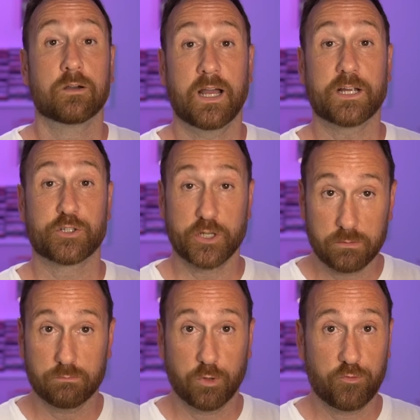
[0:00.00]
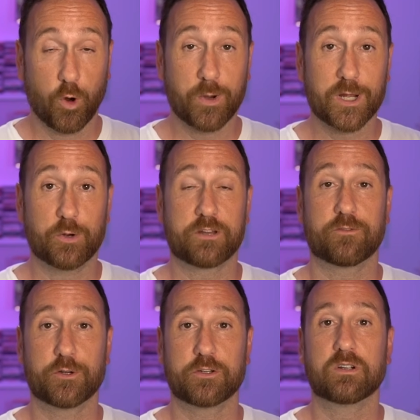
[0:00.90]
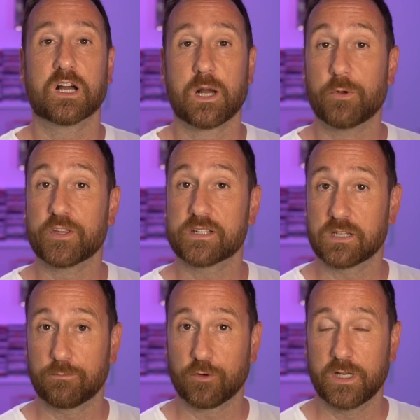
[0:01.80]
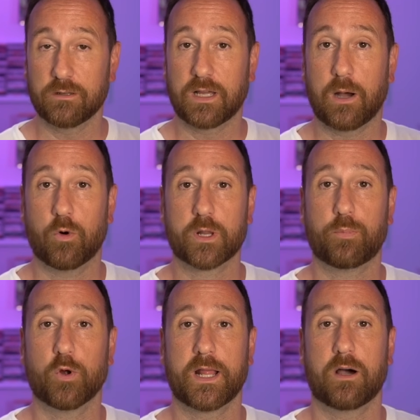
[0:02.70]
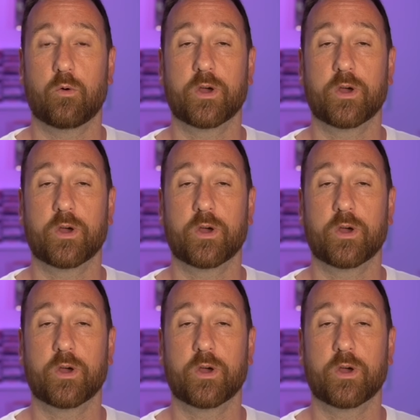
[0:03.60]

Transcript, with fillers: Actually, before we go any further, a couple things up front I want to point out.